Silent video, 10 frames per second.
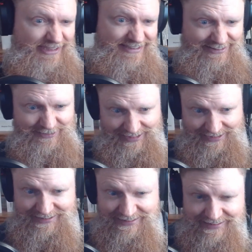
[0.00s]
It's like,
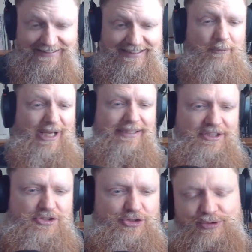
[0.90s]
okay, now we got an
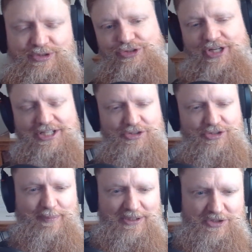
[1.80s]
issue because you cost us
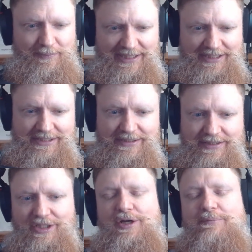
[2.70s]
a bunch of money
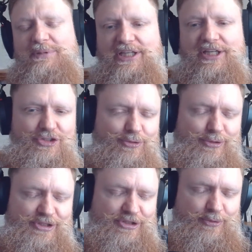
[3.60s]
because you
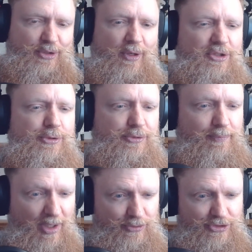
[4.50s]
weren't doing what you were
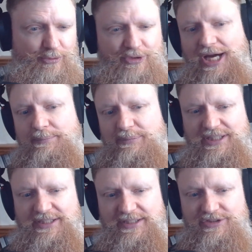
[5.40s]
supposed to, not
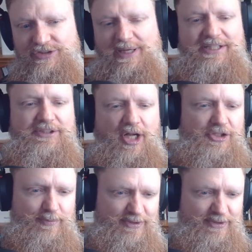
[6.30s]
because you made an honest